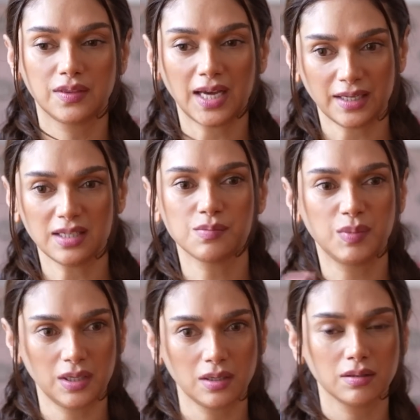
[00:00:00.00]
that is
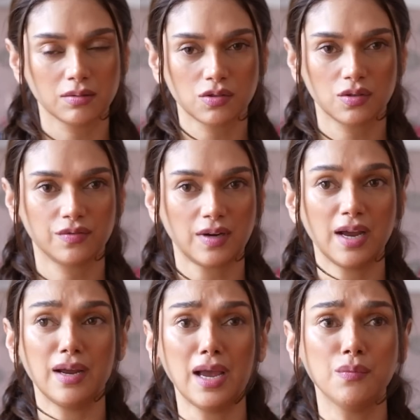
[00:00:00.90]
being sort of,
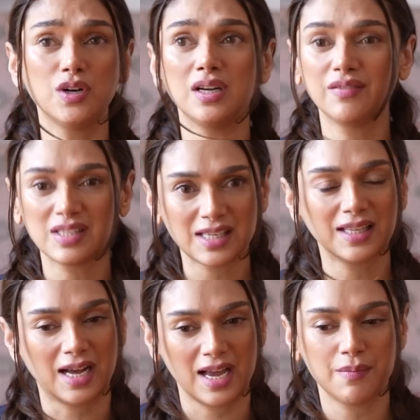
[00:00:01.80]
I, I wouldn't even say
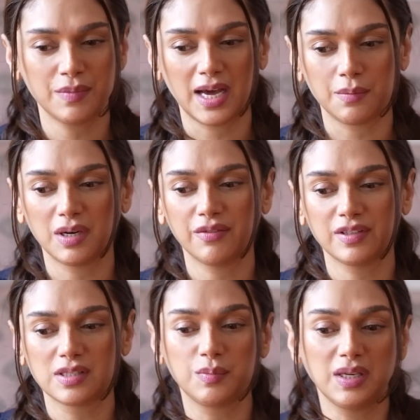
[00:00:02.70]
that I am that, but if it's